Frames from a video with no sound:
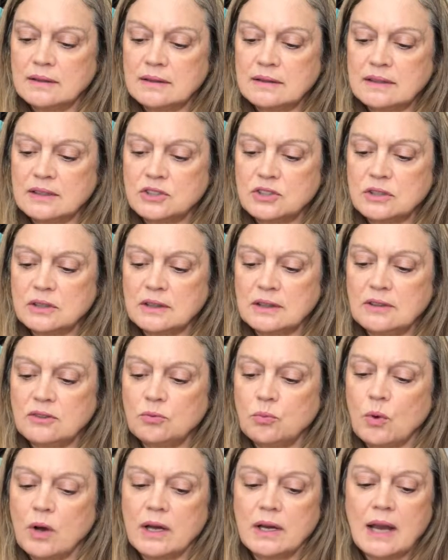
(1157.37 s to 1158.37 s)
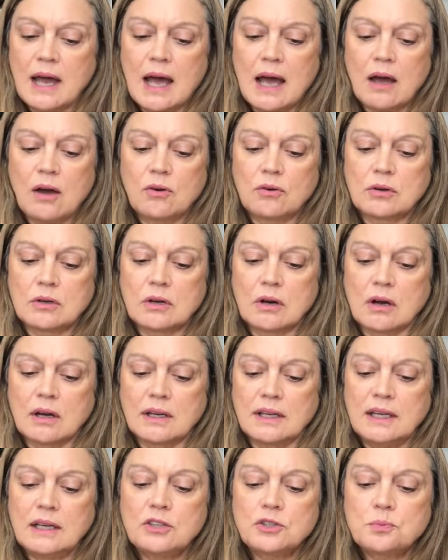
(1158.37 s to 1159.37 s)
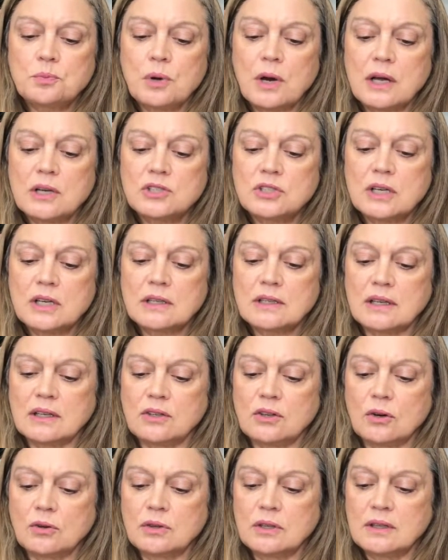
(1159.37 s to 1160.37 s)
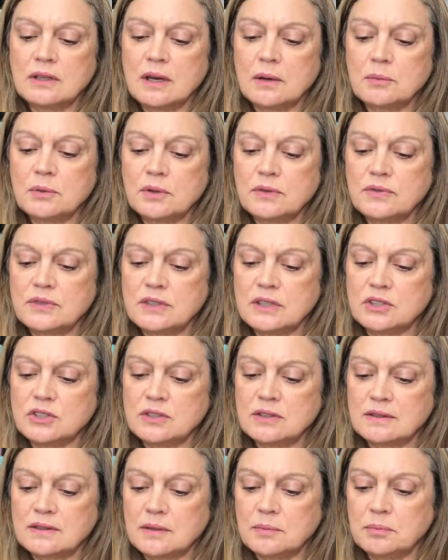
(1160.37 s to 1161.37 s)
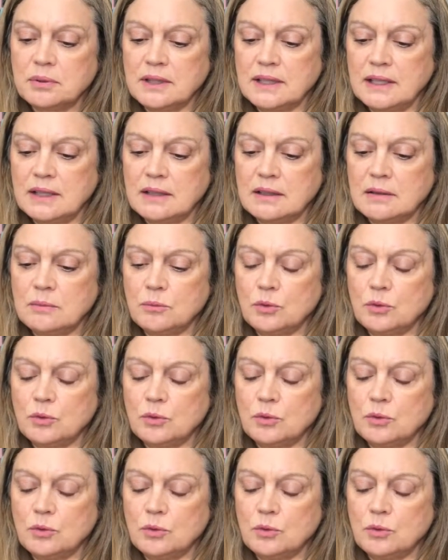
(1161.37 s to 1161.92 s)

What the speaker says: Stitch at least 1 hour on each project and note the number of stitches completed.